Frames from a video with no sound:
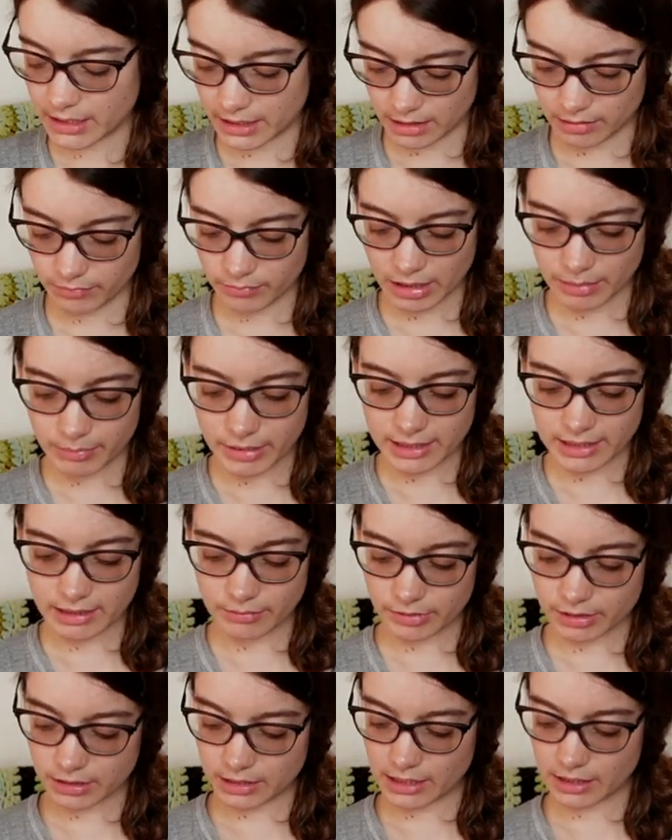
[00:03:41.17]
Um, I made
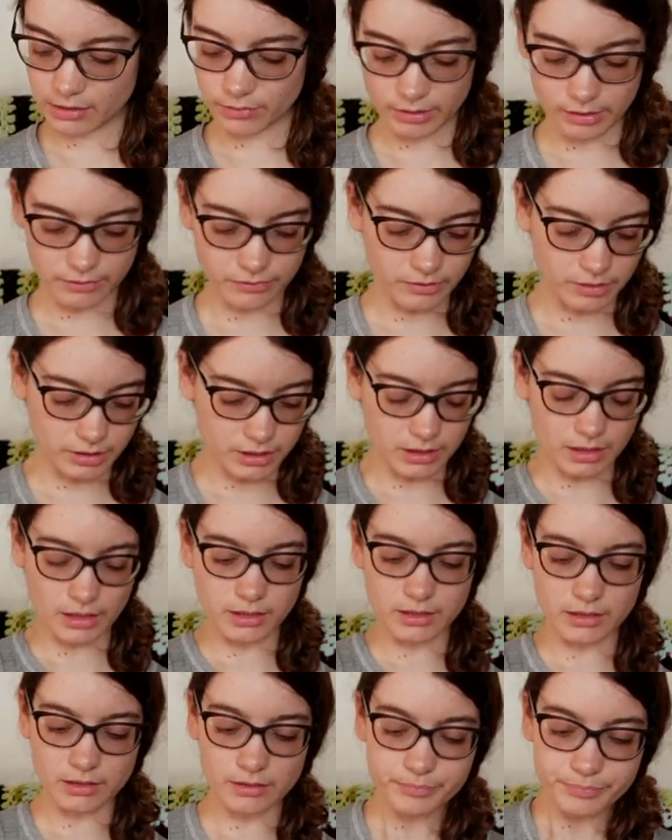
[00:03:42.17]
that mistake when I first
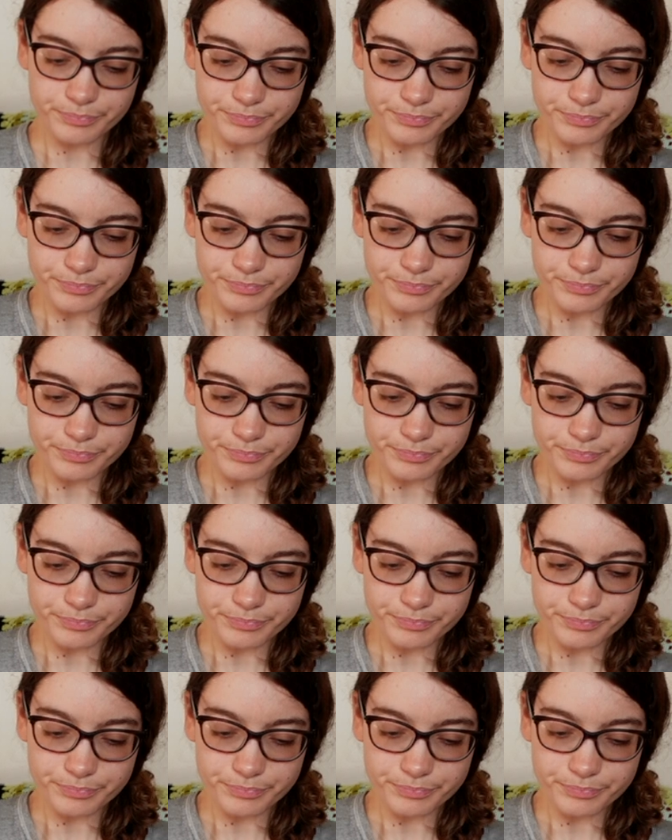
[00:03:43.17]
started.